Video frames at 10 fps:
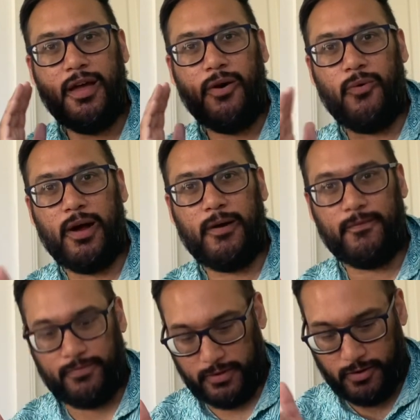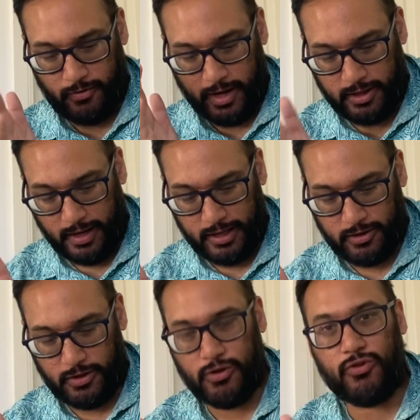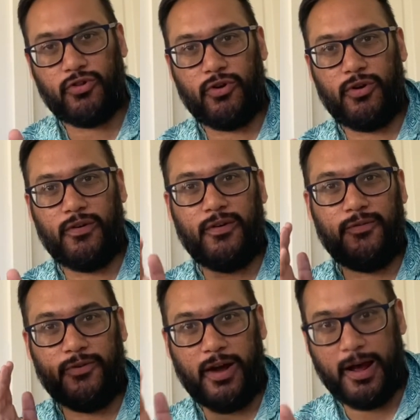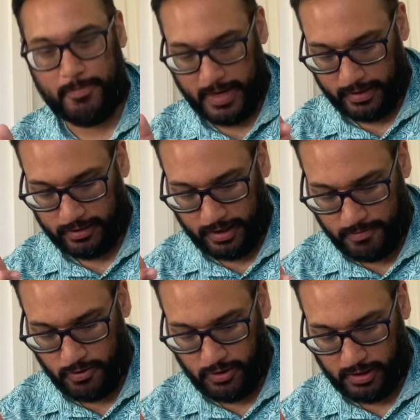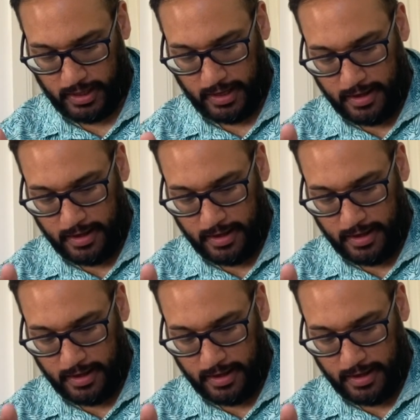Well, congratulations to you, sir, for helping out the community.